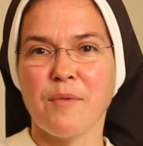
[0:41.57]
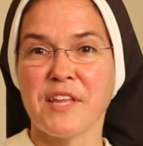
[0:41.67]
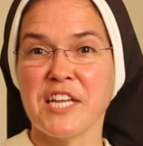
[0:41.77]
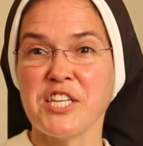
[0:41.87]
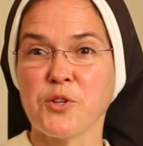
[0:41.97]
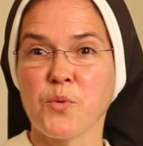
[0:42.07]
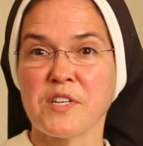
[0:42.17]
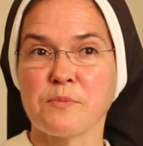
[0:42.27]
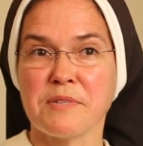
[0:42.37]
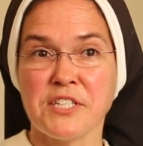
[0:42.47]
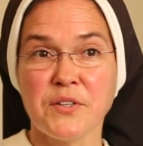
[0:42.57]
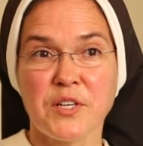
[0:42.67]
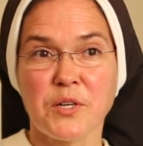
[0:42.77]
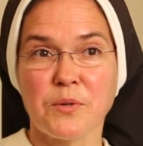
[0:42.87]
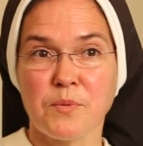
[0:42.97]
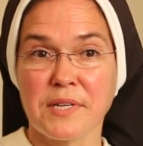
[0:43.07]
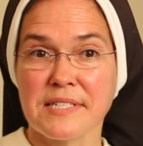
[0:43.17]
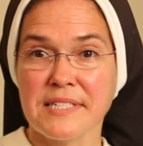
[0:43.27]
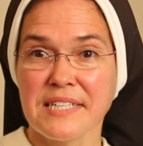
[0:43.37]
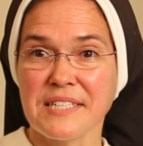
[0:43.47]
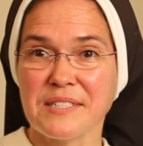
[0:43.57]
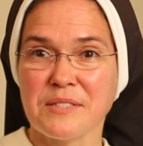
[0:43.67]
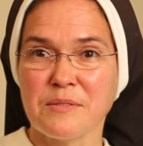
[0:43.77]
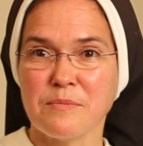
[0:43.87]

they deal with what is material, what is seen.